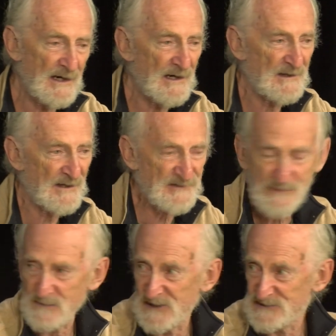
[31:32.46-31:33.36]
uh, that was
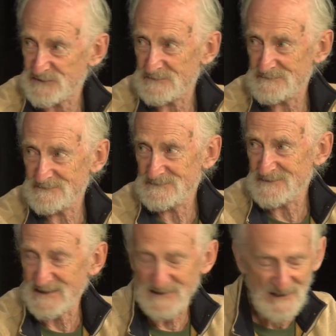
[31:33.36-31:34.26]
my major
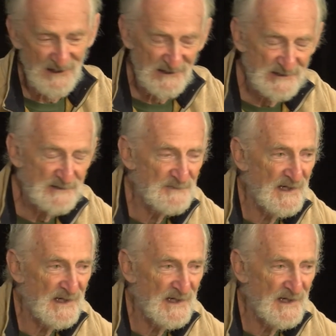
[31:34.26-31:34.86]
in college.